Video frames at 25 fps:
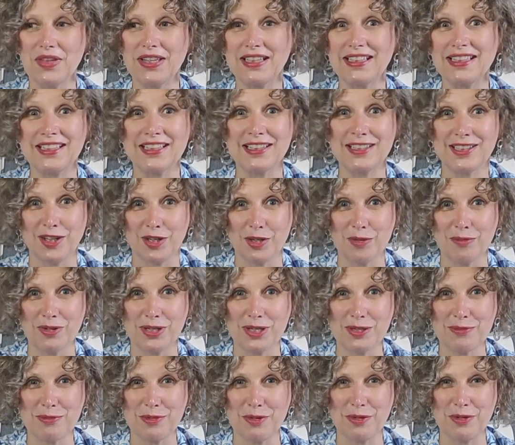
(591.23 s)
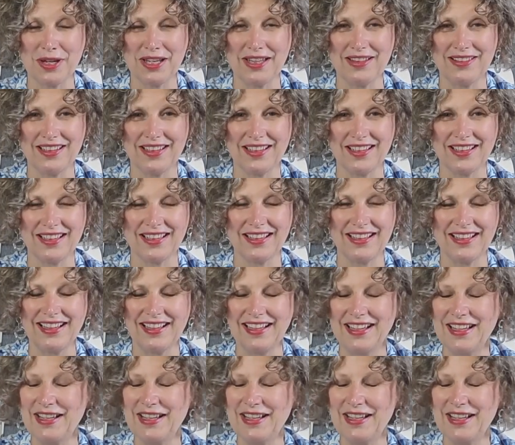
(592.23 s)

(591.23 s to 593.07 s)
There's so much more in there.